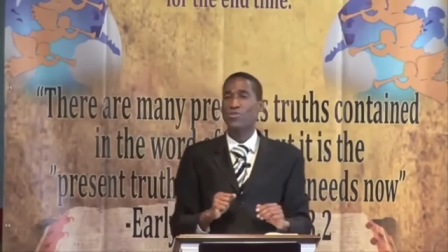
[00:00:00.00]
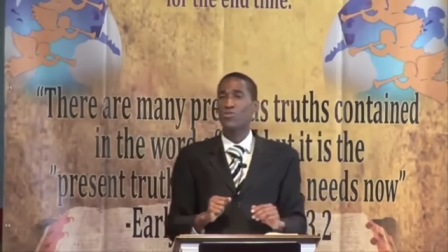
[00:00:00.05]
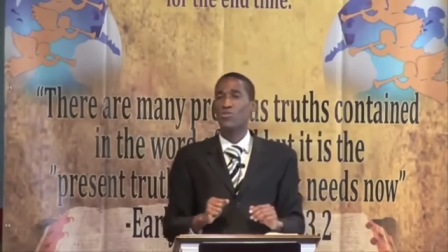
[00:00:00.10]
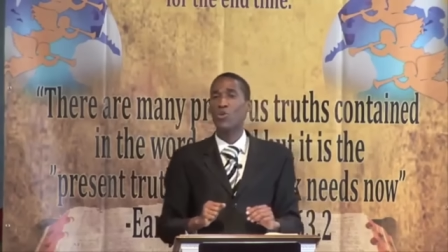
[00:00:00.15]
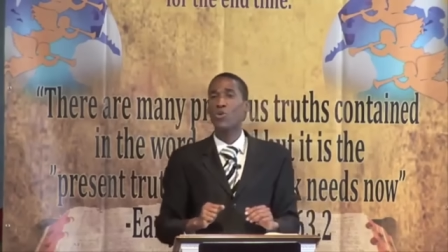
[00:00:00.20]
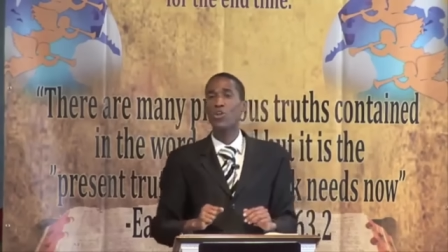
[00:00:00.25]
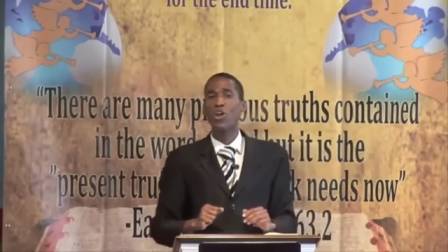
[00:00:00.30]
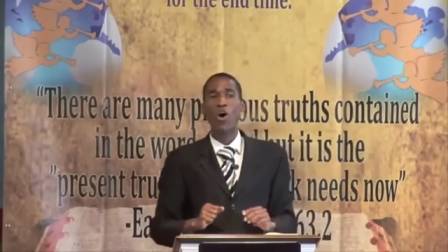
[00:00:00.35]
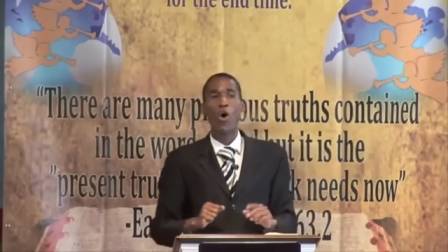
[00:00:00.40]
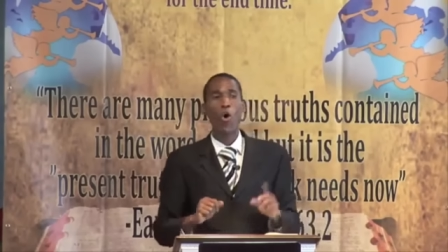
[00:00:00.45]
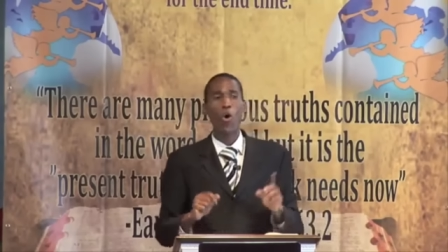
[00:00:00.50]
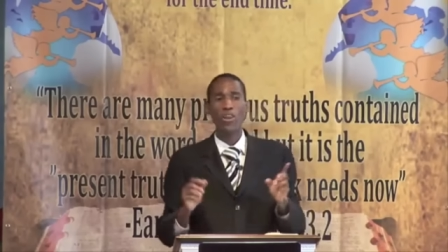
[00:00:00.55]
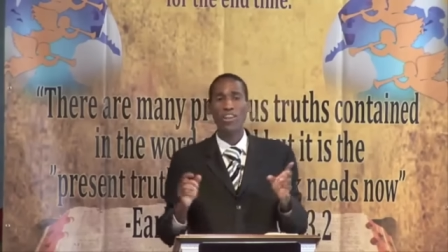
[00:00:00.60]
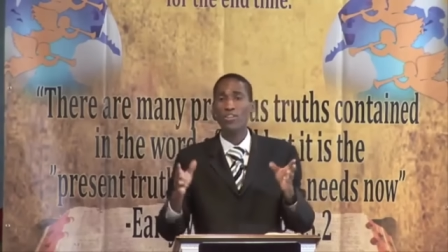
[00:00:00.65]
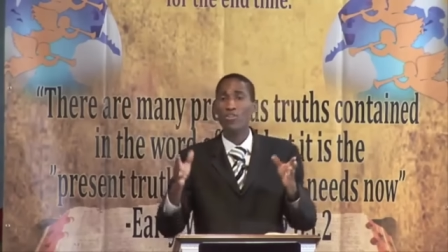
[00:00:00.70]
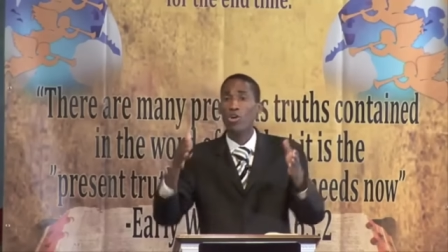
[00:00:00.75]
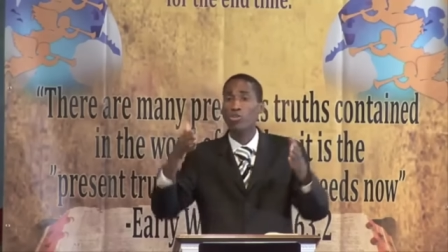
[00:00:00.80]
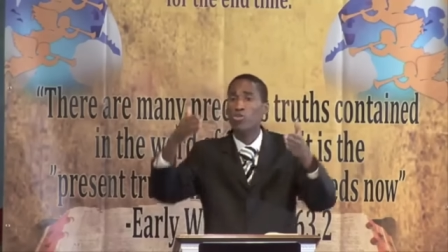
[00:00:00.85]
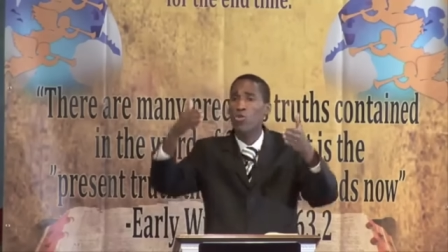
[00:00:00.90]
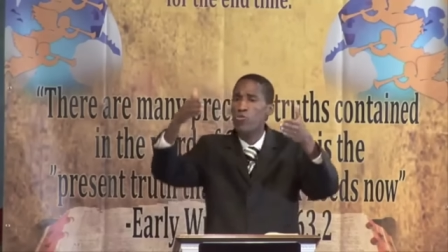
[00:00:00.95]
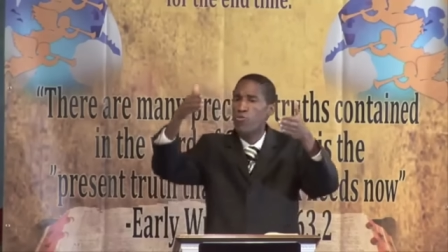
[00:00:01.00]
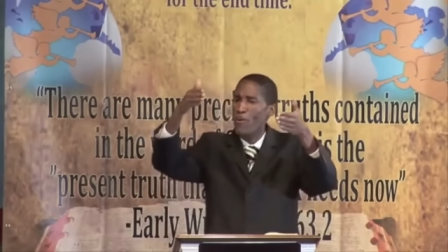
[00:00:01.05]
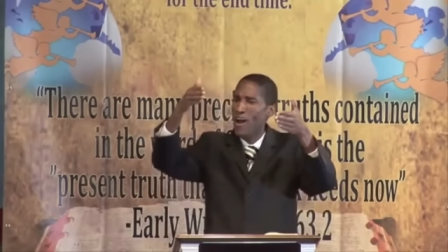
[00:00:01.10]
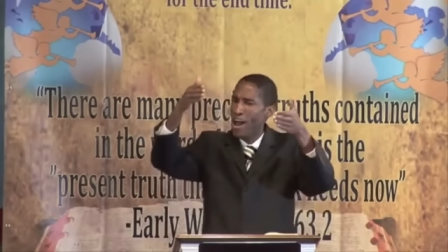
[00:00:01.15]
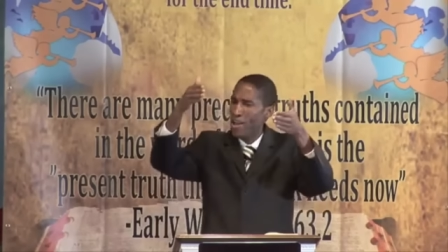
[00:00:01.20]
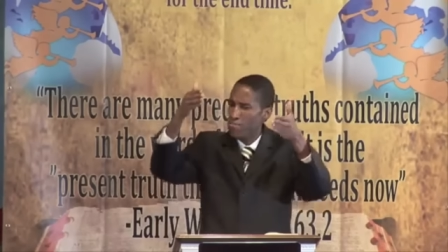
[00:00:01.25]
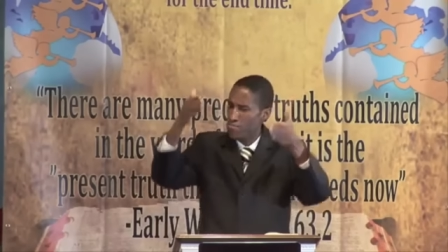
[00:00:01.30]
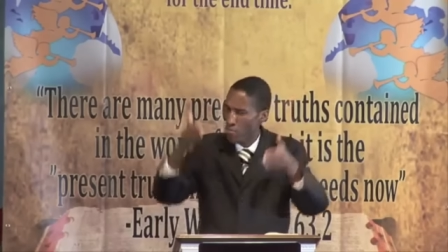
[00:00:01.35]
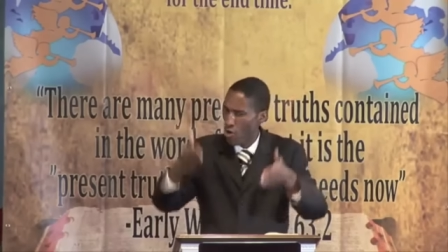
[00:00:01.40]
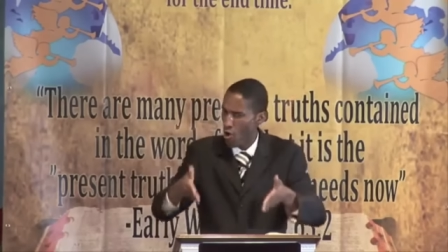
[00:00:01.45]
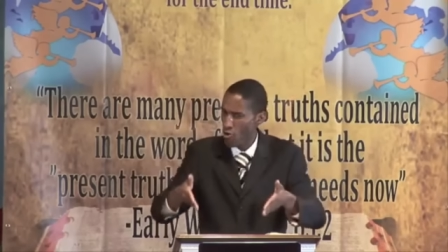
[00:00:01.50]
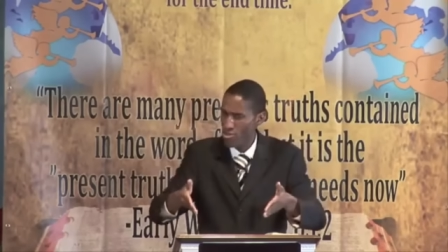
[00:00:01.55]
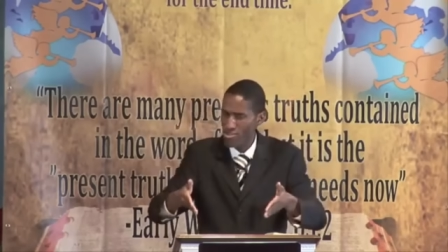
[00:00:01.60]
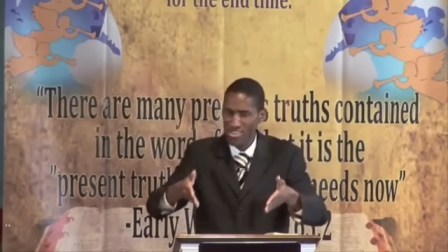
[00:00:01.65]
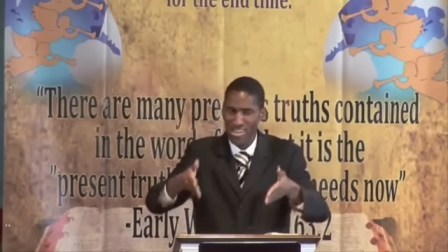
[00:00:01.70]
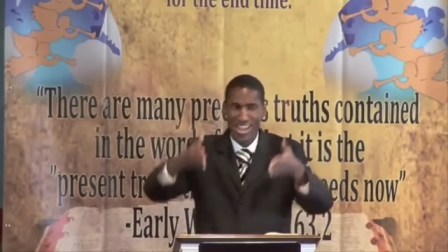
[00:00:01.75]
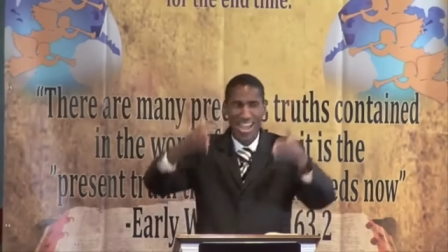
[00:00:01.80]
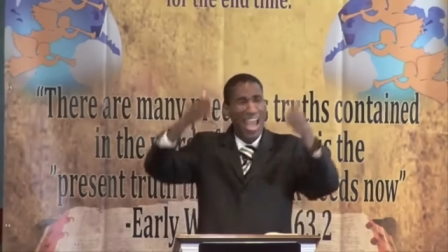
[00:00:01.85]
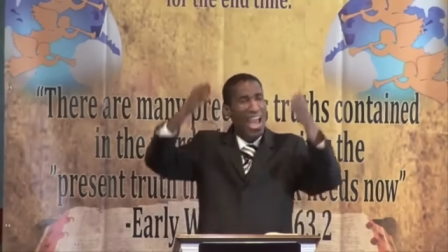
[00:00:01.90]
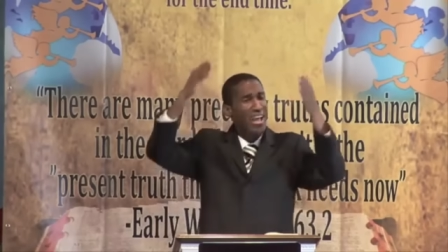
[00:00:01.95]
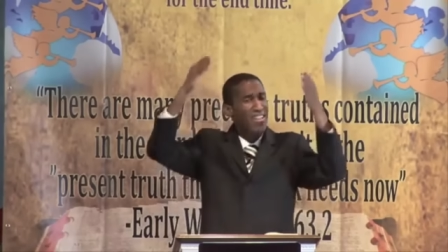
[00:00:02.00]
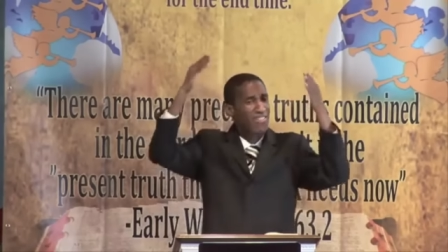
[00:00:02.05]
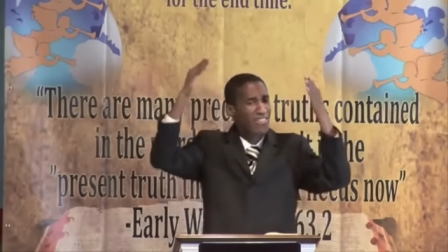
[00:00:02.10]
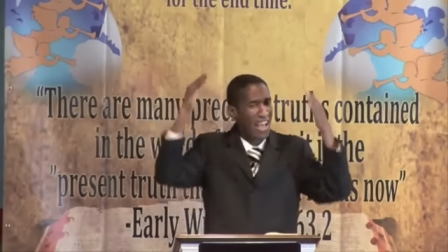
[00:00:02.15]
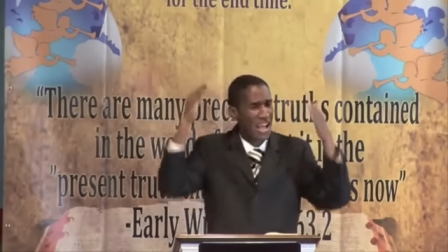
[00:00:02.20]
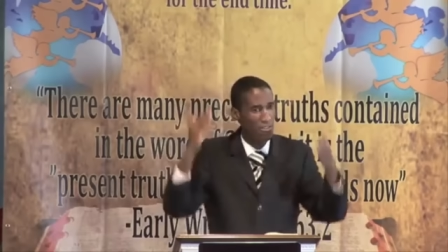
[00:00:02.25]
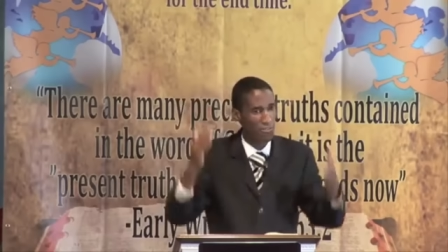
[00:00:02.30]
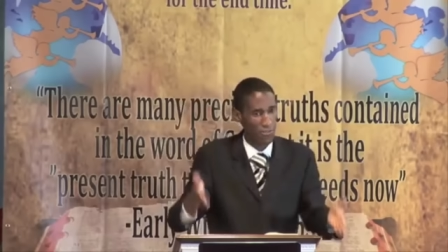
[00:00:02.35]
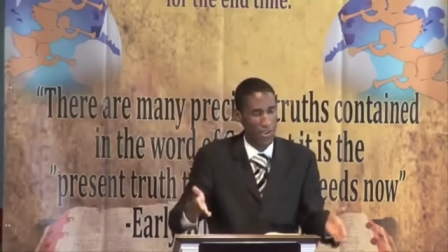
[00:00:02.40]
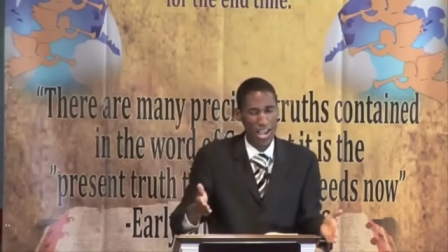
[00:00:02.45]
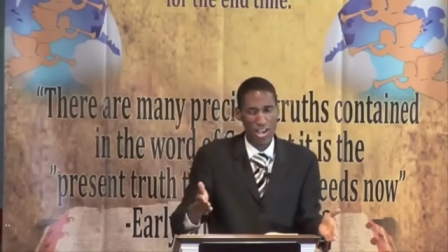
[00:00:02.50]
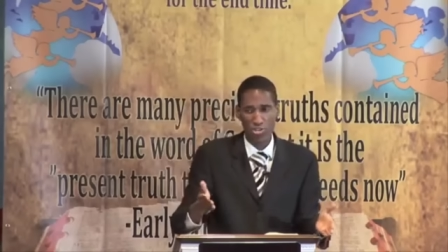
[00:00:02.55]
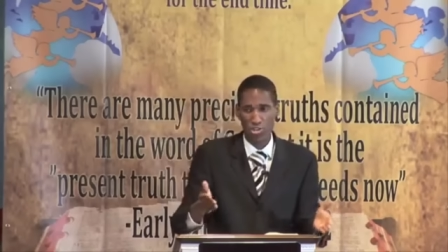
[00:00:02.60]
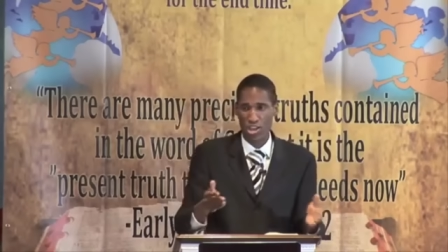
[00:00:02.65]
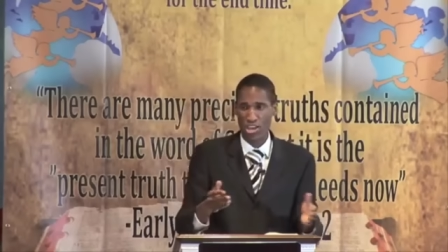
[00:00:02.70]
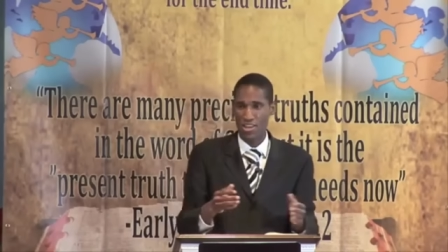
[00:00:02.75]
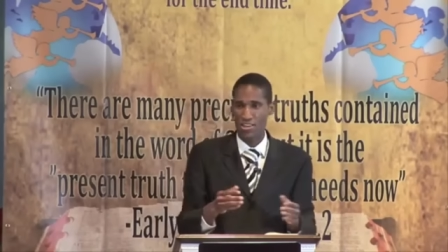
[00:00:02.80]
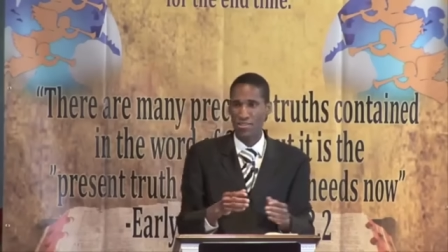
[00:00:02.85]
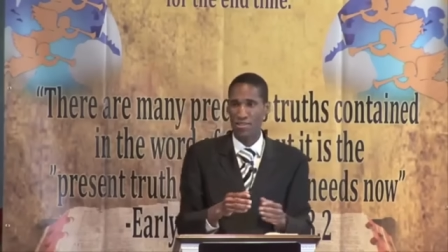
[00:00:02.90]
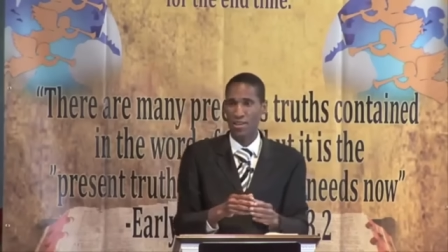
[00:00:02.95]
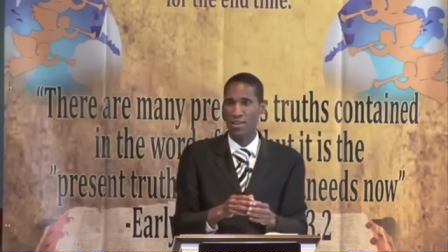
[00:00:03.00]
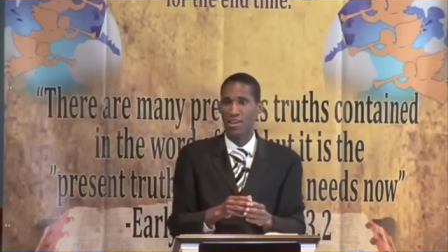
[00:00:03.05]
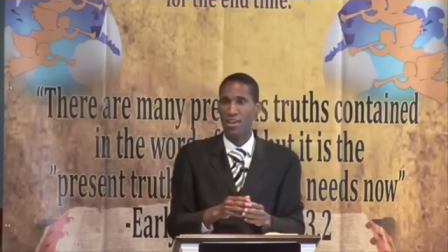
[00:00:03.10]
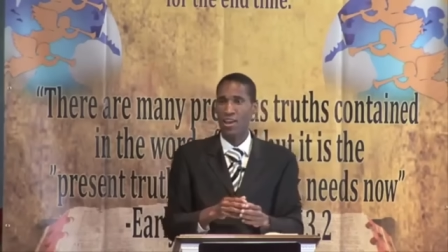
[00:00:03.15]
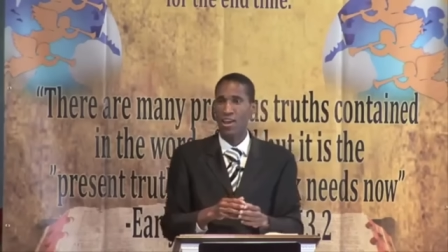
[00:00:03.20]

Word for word: To the holy door to find mercy and salvation.